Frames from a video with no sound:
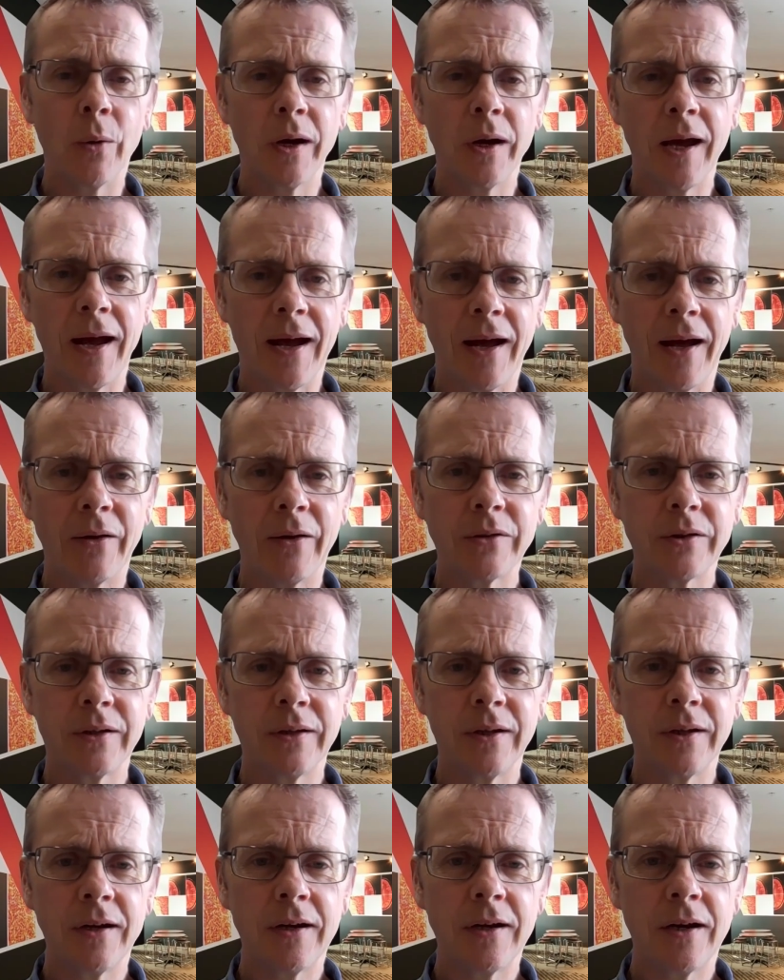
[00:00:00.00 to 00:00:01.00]
count
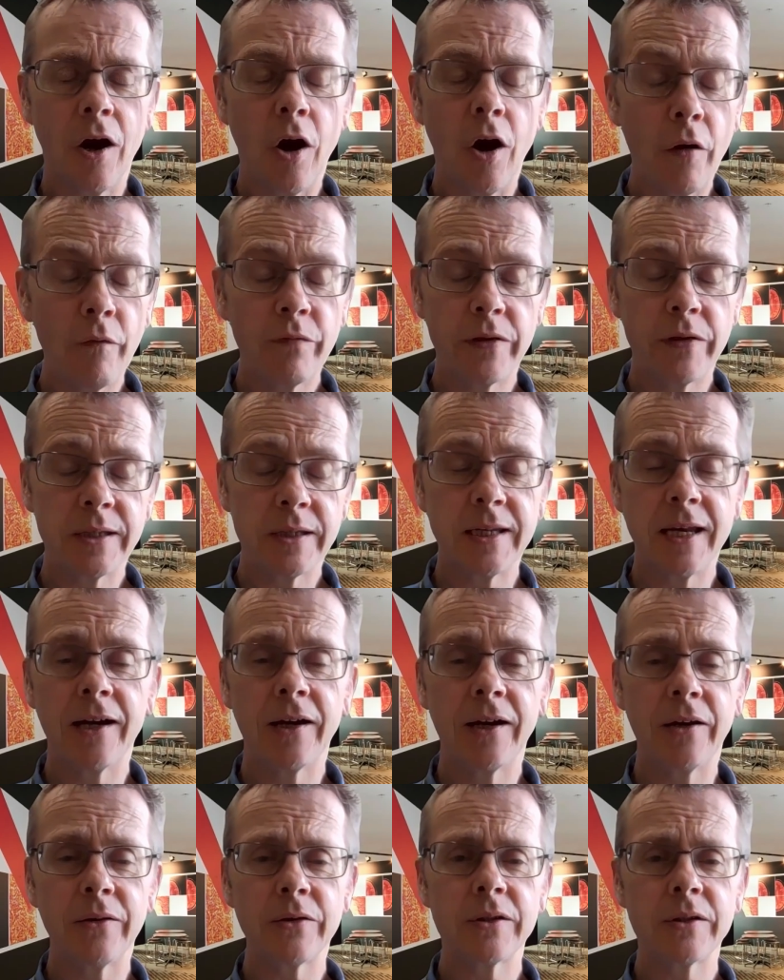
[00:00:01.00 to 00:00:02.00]
of the
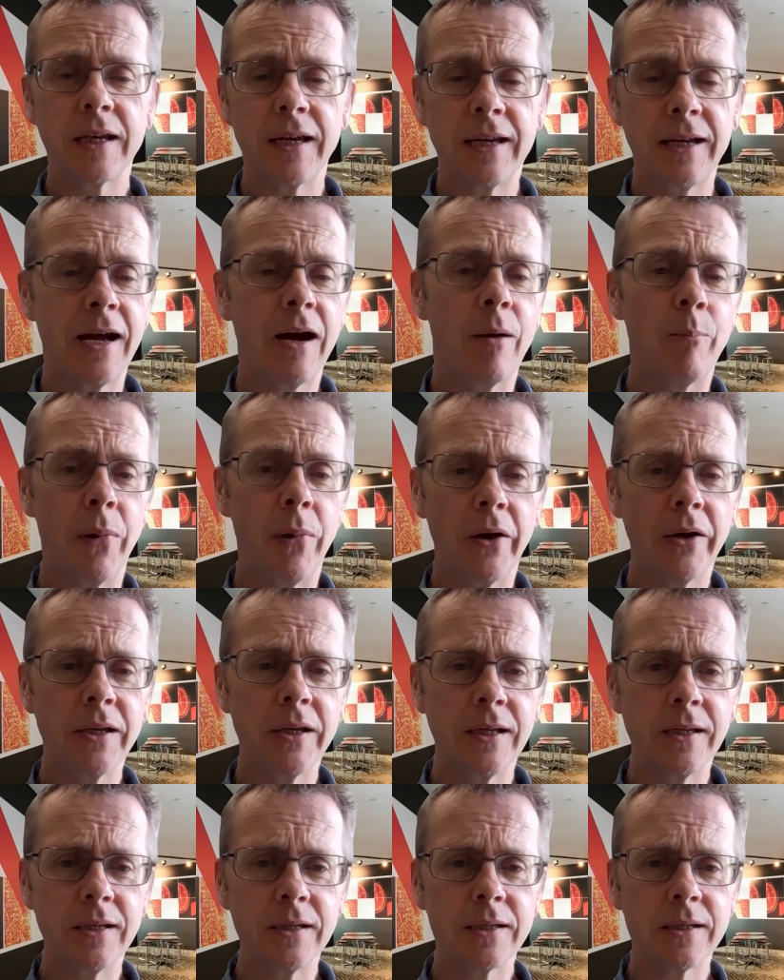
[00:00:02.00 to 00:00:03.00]
cells in our
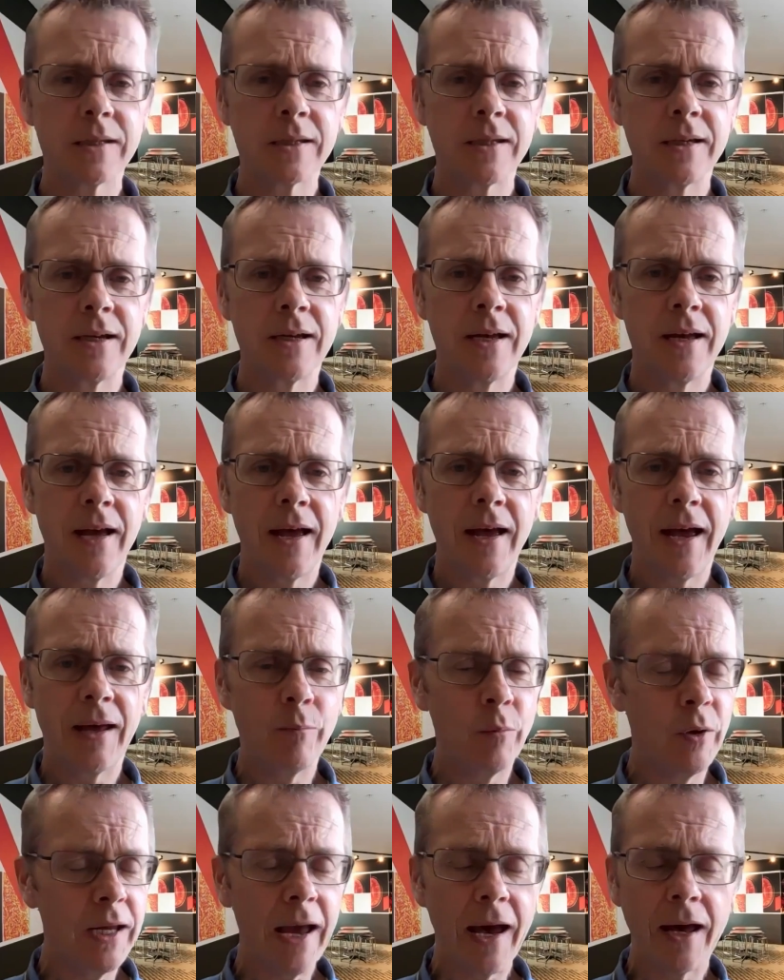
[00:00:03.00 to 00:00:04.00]
bodies, and
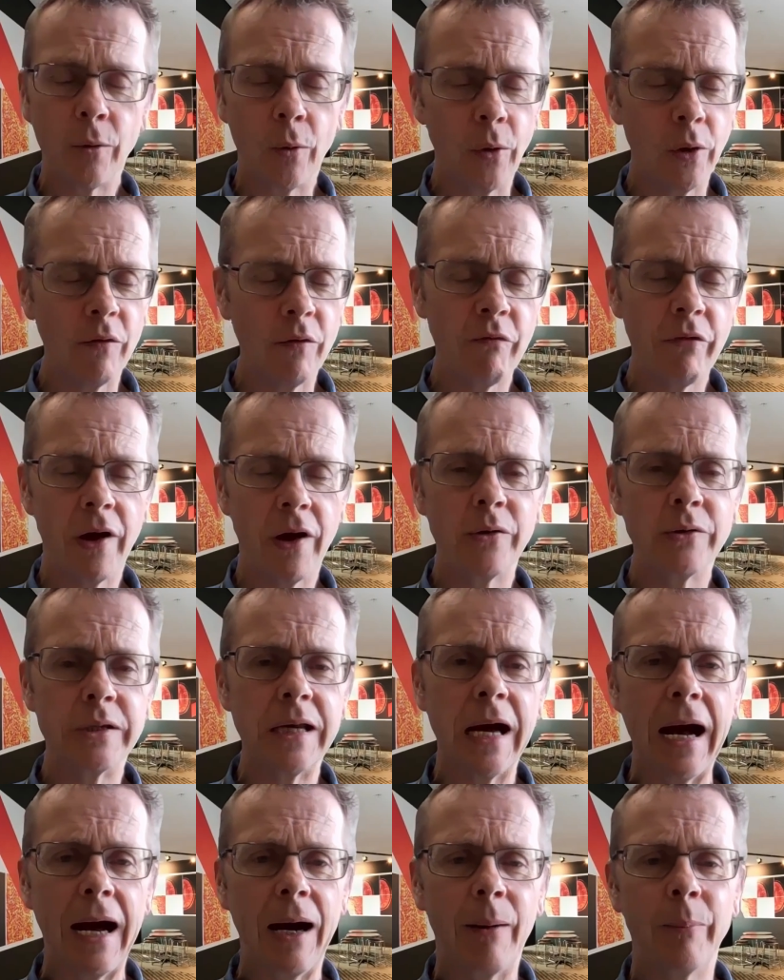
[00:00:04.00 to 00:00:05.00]
we add all of those
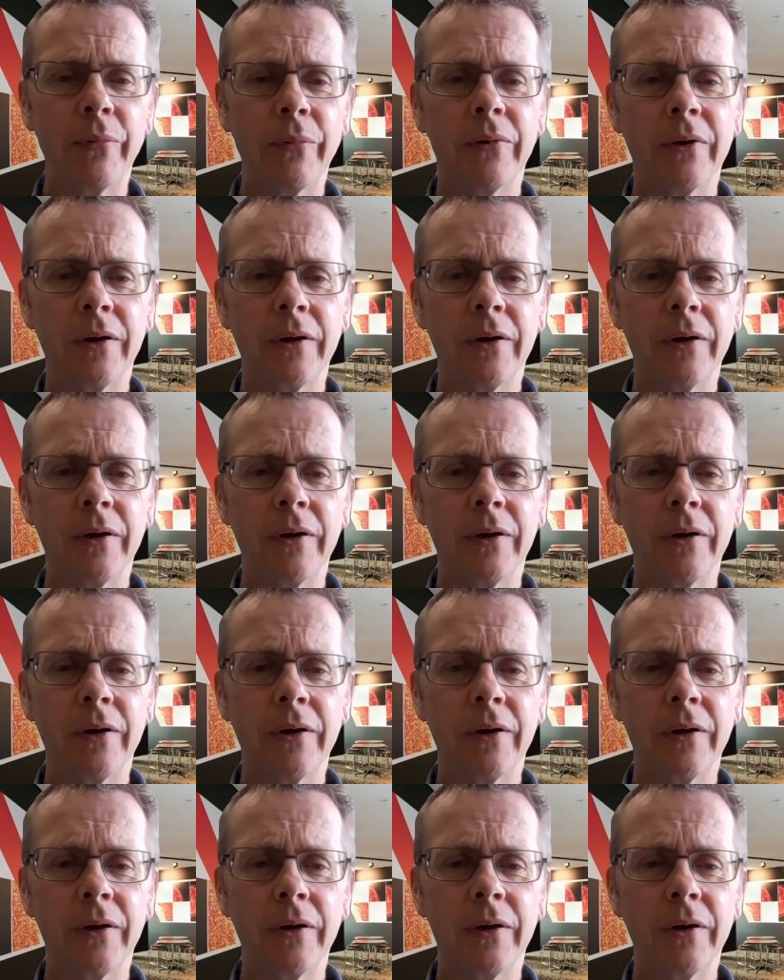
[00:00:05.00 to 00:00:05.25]
up,